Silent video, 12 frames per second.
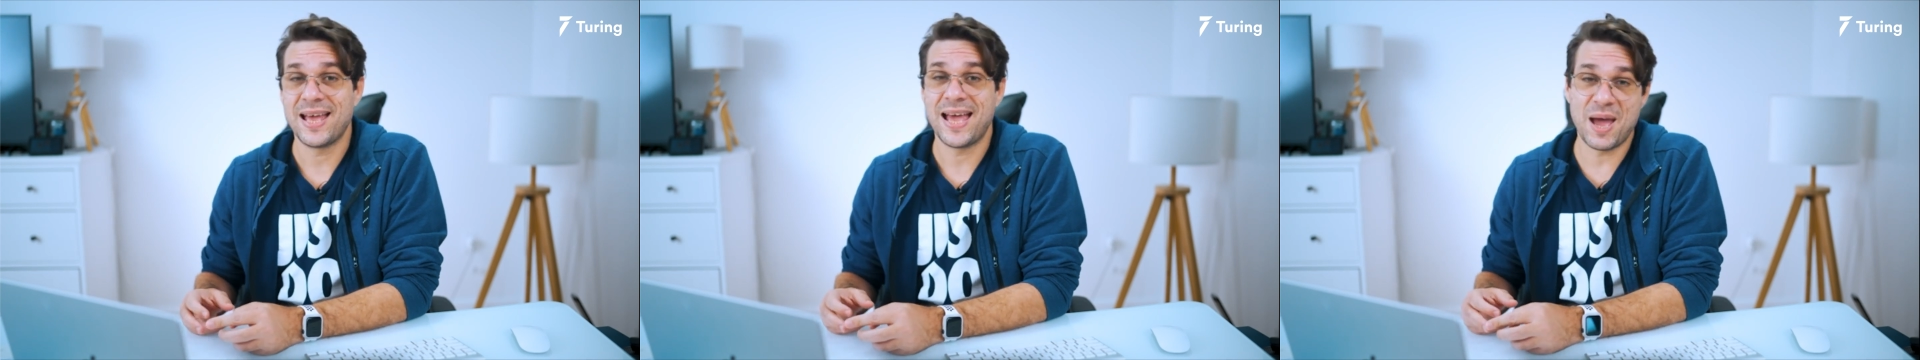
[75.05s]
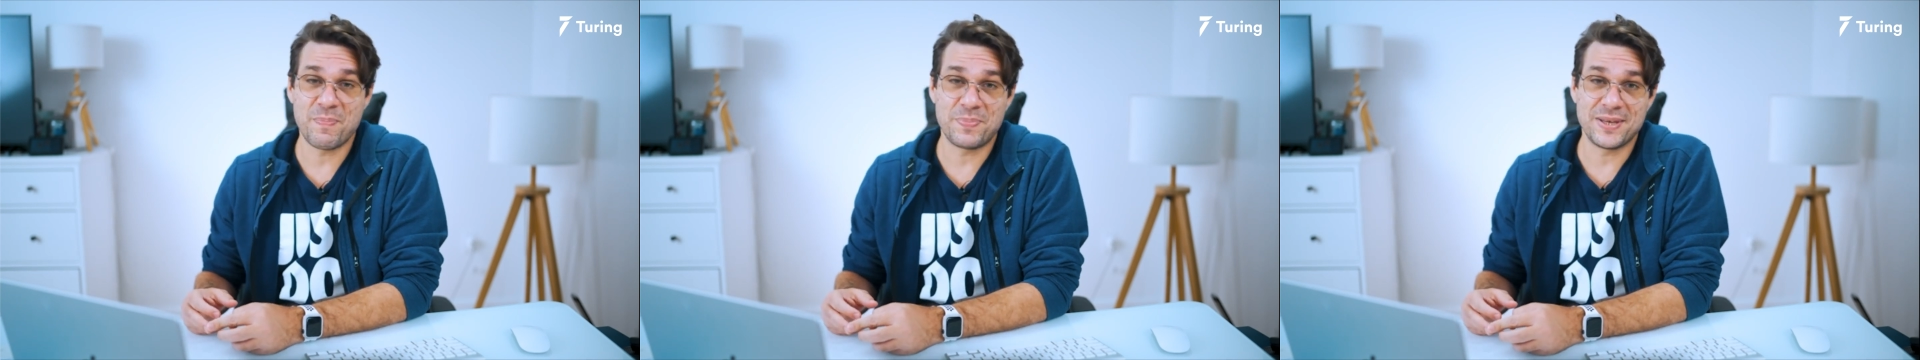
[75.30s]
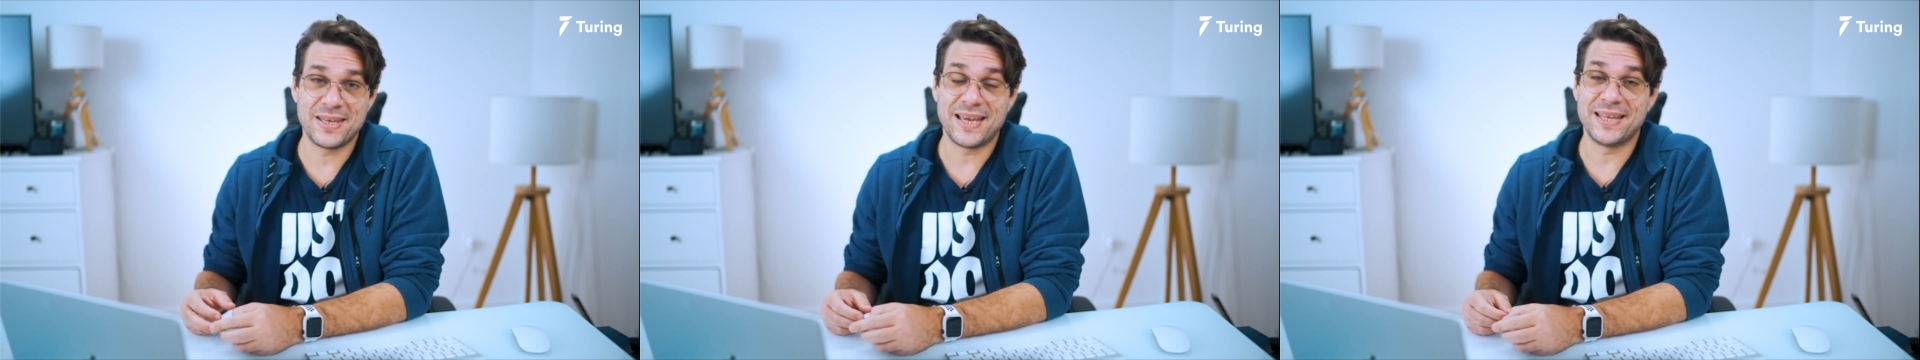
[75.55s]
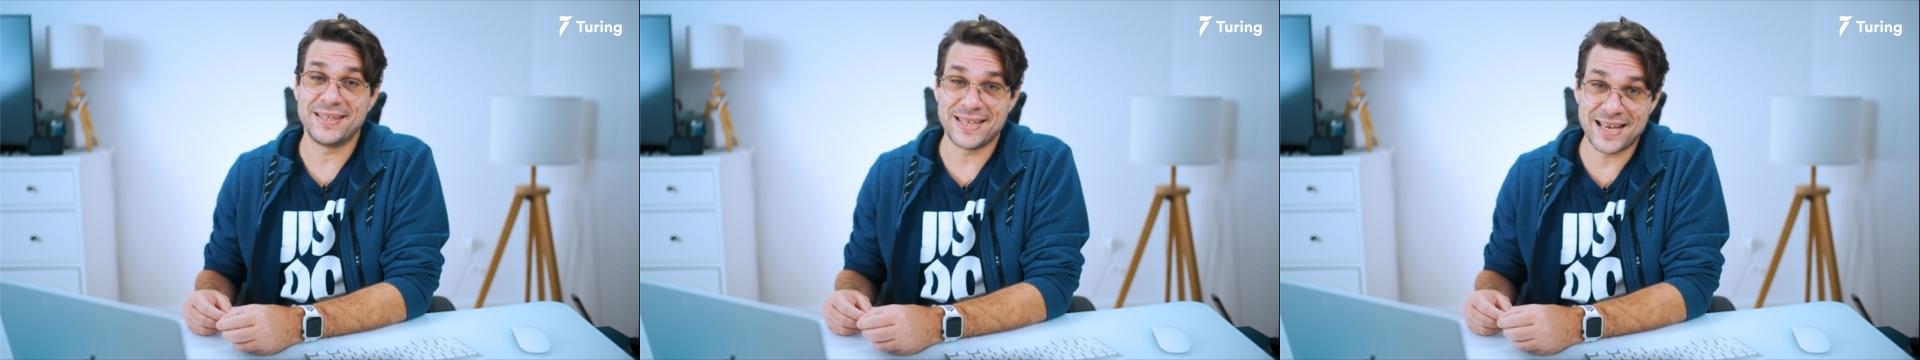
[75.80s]
Hapi,
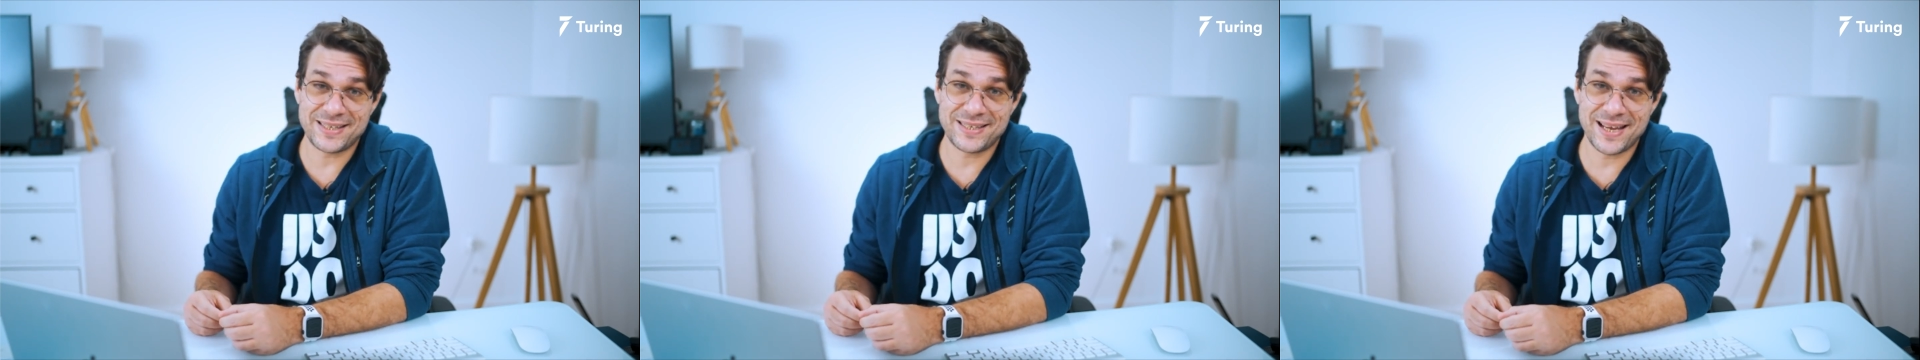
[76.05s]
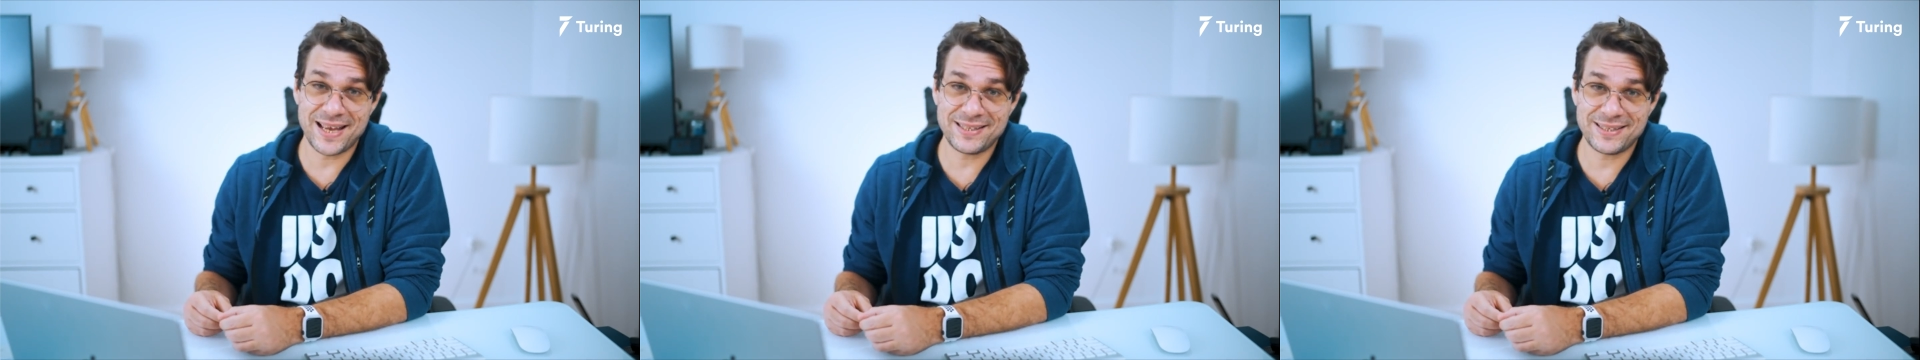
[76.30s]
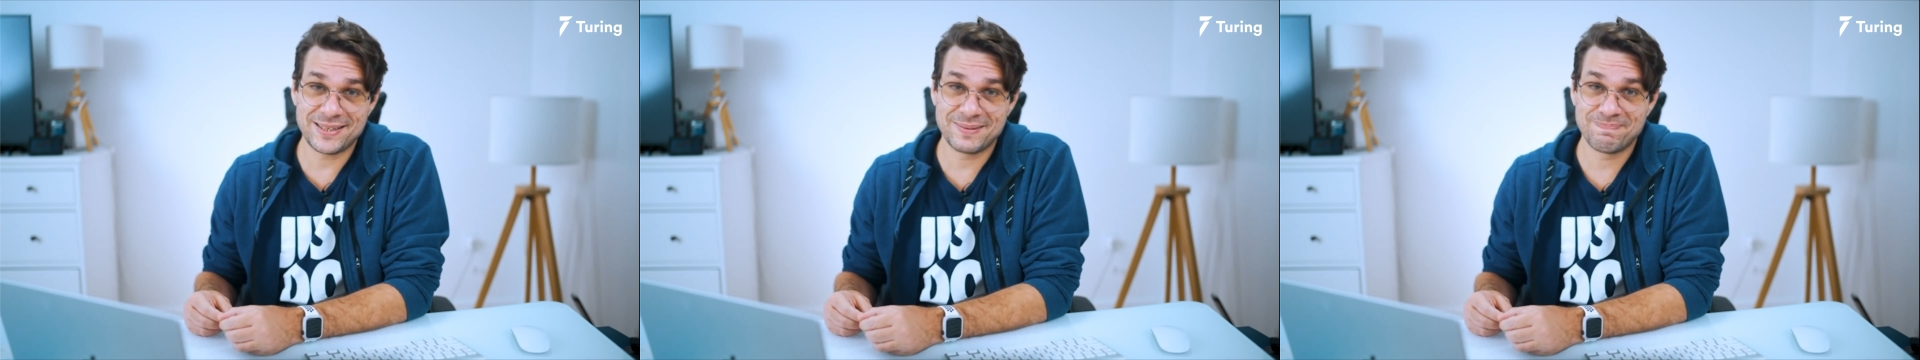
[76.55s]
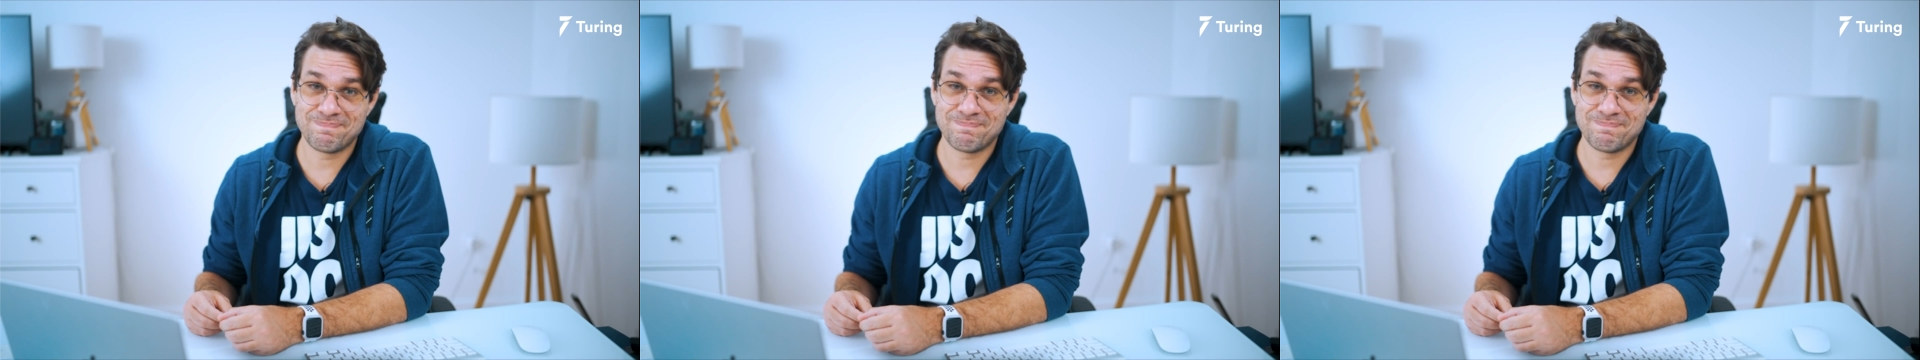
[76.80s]
and Nest.js,